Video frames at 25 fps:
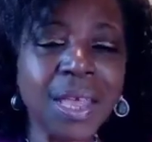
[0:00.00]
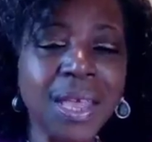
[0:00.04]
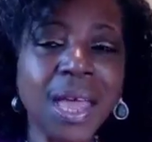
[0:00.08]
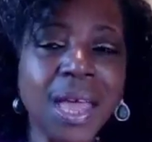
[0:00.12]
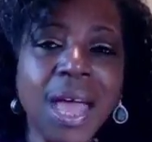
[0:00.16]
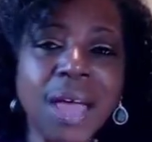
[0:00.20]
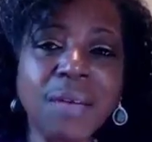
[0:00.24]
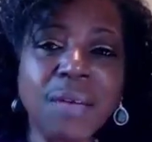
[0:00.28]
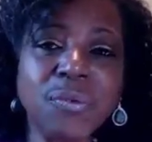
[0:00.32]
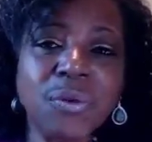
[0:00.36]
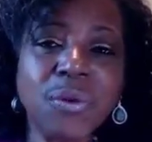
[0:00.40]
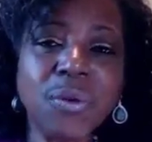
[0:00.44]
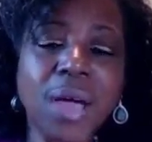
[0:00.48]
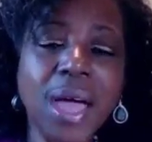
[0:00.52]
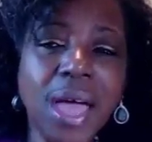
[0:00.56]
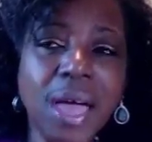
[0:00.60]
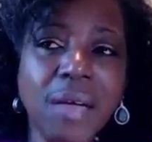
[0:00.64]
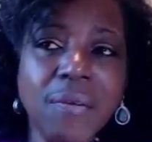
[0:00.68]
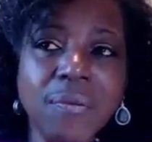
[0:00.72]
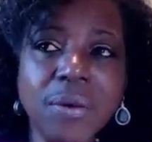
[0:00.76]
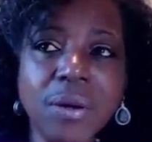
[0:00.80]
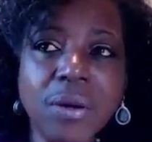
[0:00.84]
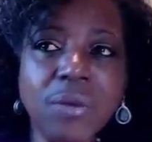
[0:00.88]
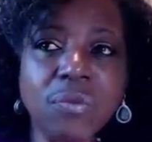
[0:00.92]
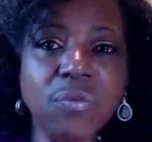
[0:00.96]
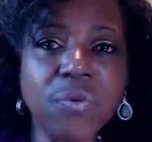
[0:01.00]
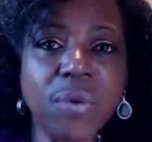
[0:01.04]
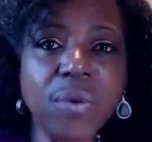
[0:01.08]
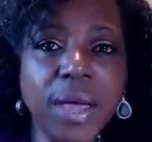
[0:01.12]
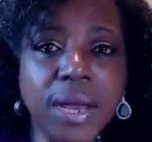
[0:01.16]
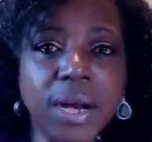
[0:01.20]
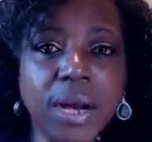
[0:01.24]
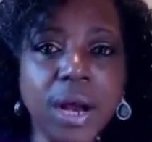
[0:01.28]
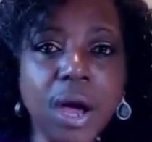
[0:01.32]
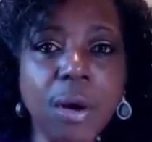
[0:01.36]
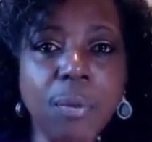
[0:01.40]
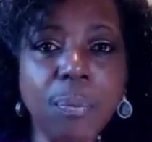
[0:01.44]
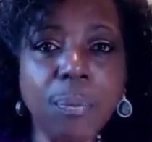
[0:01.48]
Have you ever
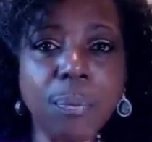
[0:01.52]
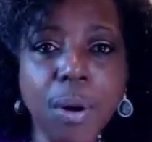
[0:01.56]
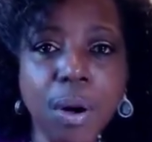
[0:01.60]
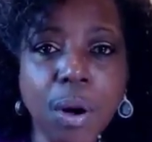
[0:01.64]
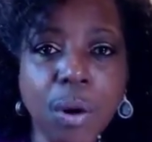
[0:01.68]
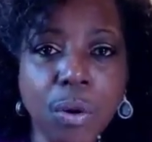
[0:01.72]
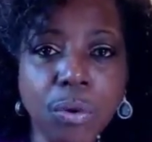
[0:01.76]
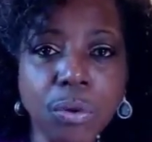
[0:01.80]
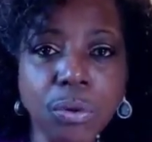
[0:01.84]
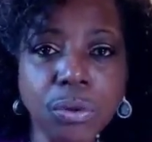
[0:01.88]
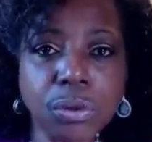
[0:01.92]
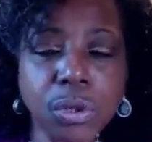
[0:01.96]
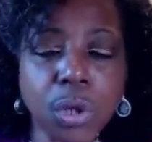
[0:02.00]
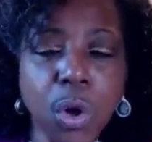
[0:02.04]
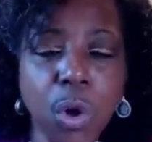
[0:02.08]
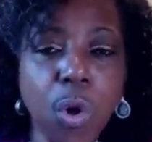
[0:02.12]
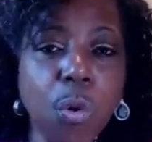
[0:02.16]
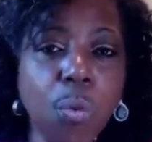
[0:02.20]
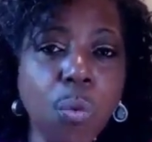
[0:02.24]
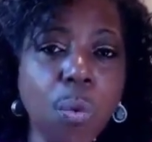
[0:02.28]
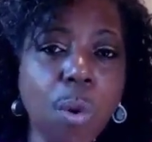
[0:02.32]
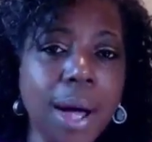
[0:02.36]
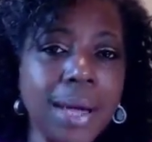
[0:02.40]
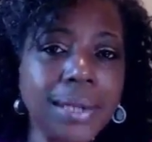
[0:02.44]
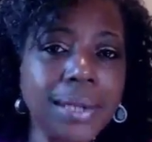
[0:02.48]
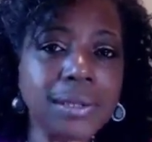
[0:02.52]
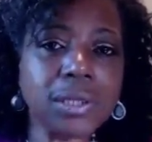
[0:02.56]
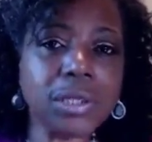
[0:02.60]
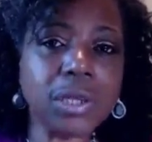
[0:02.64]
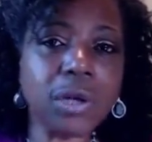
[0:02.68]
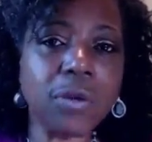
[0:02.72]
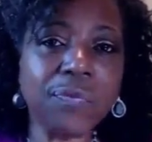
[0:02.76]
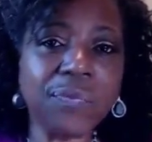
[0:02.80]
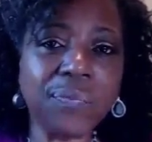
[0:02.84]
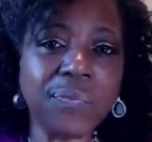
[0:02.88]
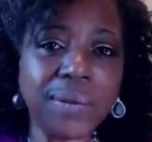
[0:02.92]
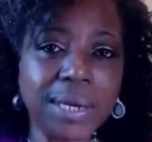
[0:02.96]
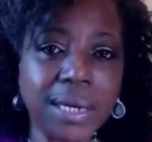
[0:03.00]
read a post or watched a
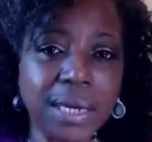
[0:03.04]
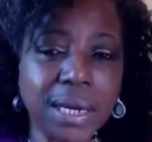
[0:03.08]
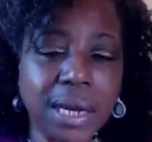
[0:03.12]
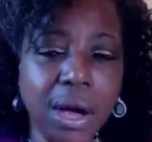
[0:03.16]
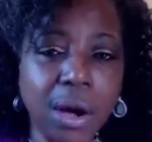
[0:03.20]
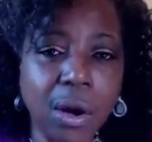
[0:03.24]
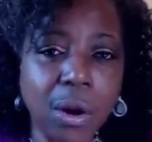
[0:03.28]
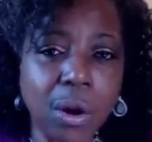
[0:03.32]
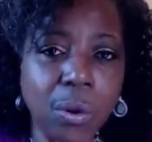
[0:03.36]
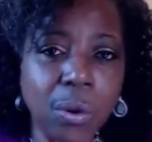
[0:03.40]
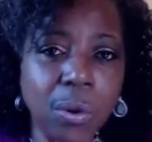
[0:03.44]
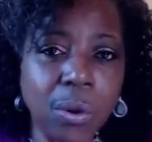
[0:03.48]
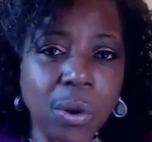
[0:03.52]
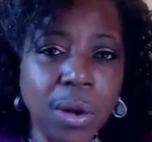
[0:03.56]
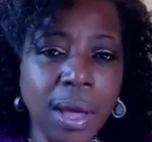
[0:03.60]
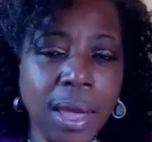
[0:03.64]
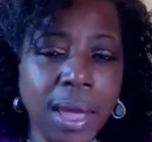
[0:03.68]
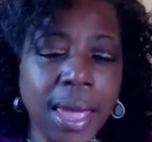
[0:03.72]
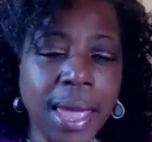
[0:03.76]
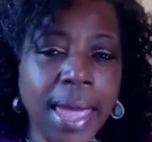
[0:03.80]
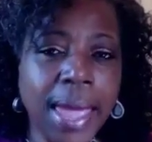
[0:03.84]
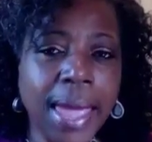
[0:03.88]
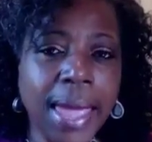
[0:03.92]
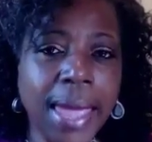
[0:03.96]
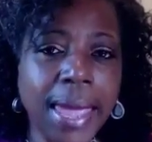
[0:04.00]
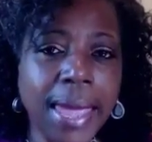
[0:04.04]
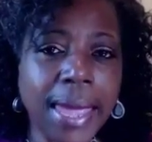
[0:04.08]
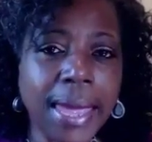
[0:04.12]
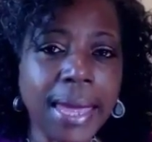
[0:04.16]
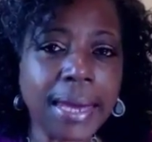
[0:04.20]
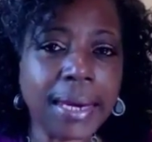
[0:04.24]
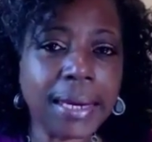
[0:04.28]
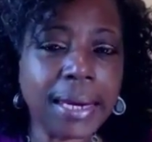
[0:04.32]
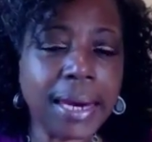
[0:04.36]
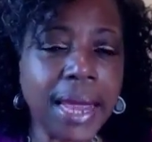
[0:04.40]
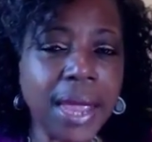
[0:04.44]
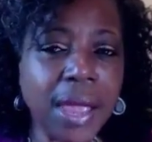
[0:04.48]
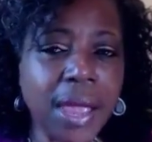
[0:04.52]
video
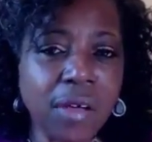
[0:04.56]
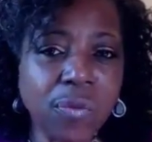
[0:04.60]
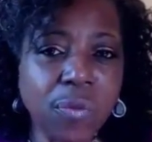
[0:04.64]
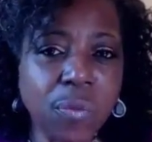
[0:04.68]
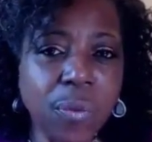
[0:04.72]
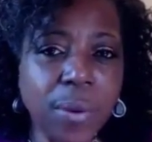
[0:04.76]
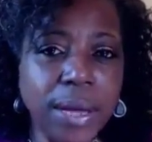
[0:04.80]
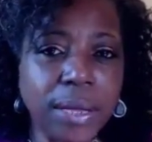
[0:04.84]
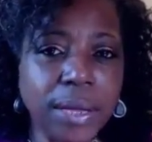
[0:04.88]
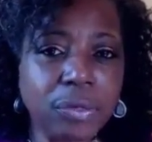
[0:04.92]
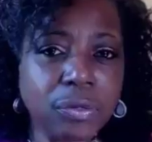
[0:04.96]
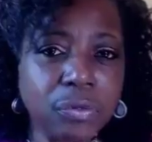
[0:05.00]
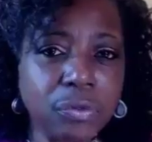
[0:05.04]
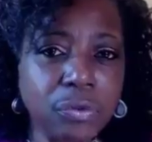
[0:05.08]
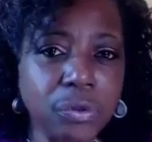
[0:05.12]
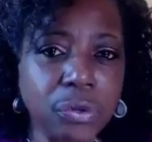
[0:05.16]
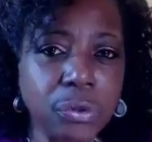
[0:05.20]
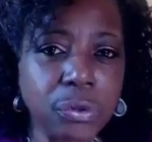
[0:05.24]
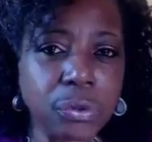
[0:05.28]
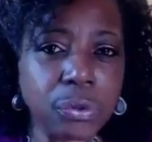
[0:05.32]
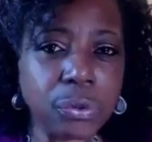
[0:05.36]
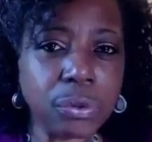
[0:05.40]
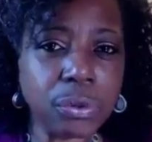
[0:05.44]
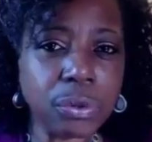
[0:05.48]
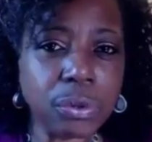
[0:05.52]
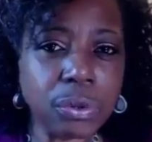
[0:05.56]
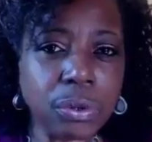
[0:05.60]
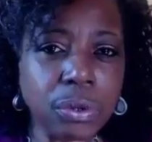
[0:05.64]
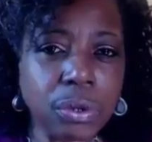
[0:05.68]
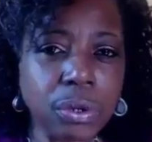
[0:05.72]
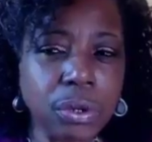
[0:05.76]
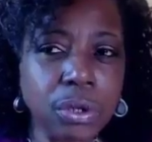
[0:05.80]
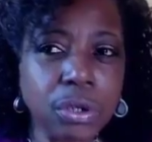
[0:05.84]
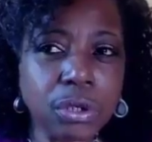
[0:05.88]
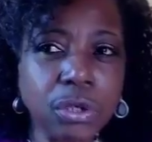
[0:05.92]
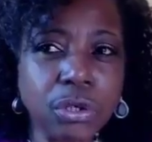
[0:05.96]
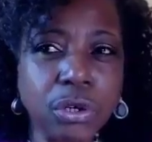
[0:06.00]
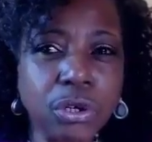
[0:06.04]
and halfway through
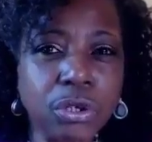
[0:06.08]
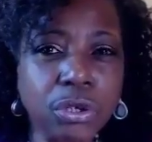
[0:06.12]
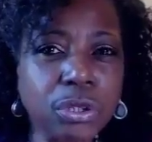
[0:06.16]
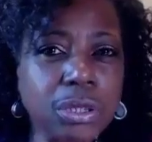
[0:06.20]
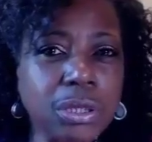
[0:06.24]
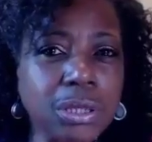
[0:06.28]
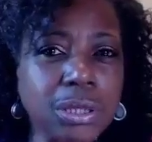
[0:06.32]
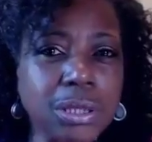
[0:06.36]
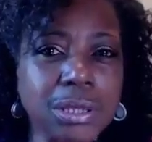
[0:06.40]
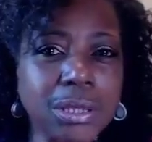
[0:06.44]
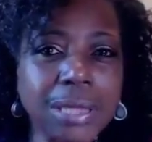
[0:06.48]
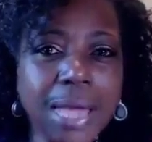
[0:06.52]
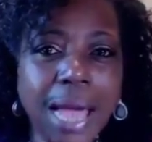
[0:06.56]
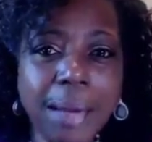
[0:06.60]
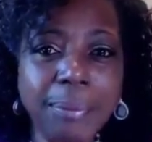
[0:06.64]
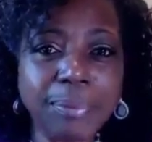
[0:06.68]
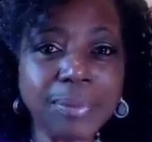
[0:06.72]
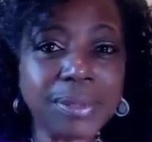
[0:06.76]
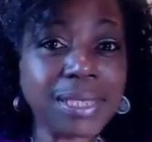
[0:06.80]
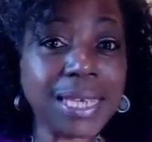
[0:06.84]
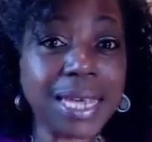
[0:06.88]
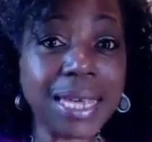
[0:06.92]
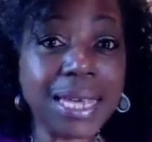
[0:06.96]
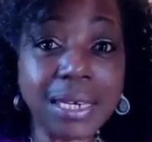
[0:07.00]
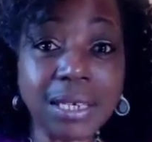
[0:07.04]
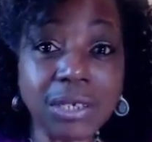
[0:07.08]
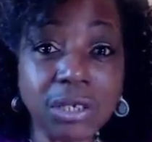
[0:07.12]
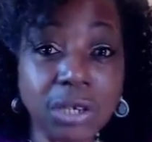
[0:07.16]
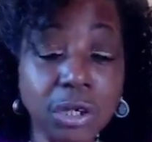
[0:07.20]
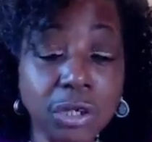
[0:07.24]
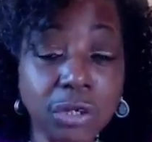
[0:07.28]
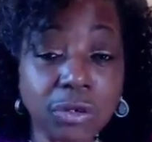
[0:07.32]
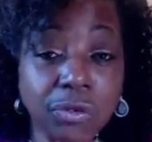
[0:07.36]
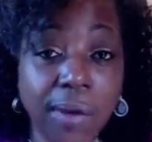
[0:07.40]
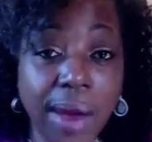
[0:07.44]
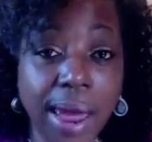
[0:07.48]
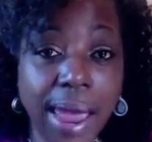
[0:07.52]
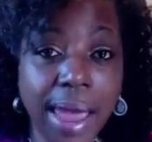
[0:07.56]
you're stopped dead in your
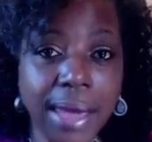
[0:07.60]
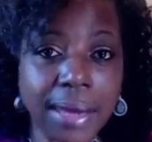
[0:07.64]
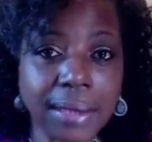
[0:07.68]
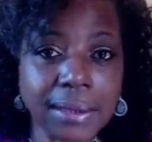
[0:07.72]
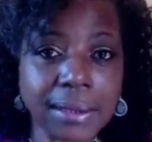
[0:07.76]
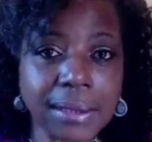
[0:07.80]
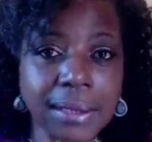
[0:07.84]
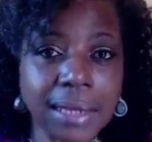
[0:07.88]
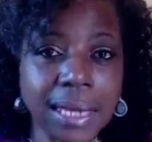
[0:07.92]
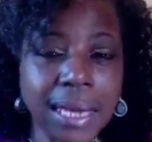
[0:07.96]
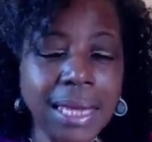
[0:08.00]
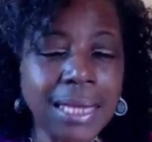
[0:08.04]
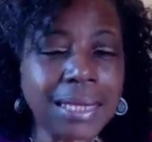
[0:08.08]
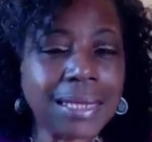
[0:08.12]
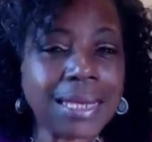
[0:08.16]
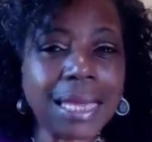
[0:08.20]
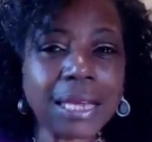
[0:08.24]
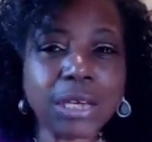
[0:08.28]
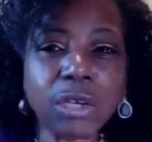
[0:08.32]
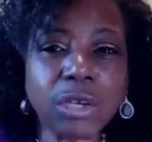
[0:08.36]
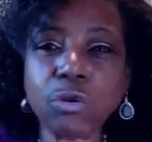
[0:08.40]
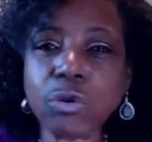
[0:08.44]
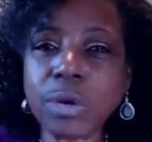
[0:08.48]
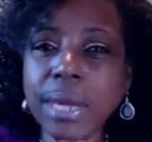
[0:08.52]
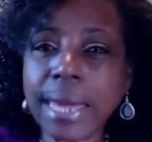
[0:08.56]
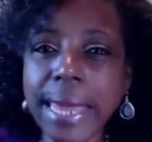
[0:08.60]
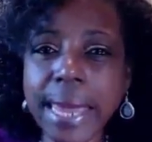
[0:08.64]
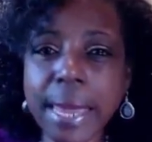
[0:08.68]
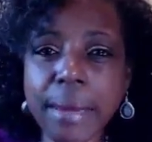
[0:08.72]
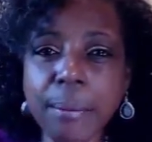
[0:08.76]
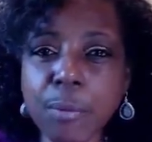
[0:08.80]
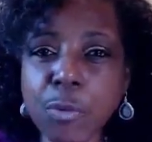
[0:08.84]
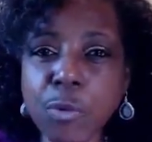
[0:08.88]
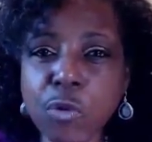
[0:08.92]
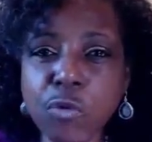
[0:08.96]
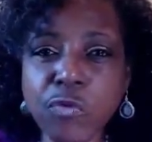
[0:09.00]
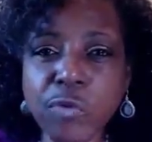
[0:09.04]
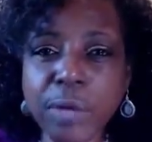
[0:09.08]
tracks, like you can't
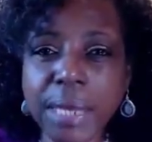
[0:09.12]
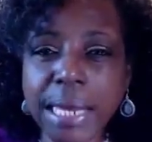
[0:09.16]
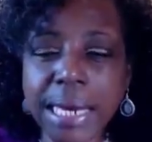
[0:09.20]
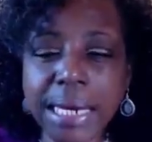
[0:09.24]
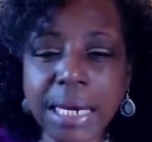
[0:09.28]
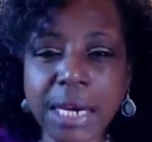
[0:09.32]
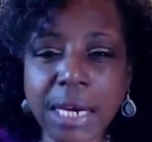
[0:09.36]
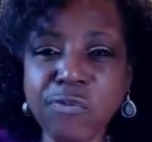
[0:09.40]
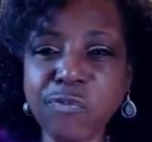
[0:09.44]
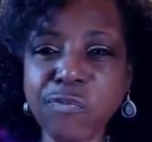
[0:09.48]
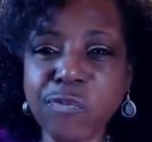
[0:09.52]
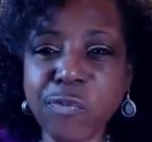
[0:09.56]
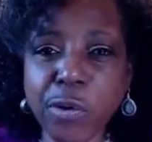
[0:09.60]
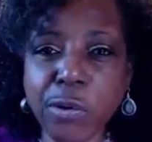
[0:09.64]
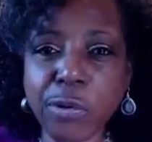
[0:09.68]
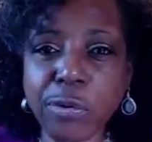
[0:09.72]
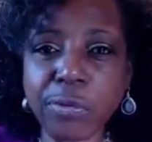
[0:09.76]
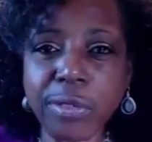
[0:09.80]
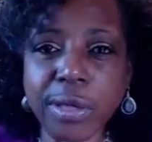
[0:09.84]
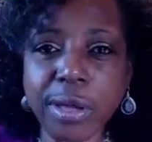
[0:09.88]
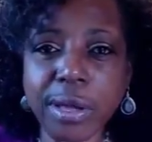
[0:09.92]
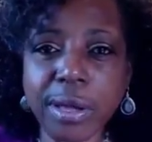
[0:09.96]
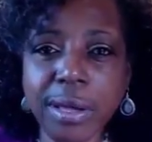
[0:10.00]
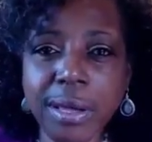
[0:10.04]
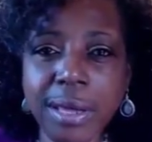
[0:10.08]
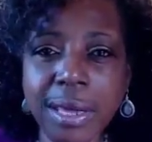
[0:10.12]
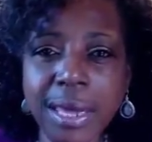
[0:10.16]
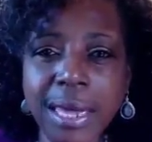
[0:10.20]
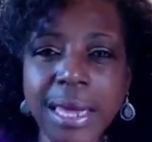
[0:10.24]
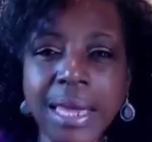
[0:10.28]
move any further?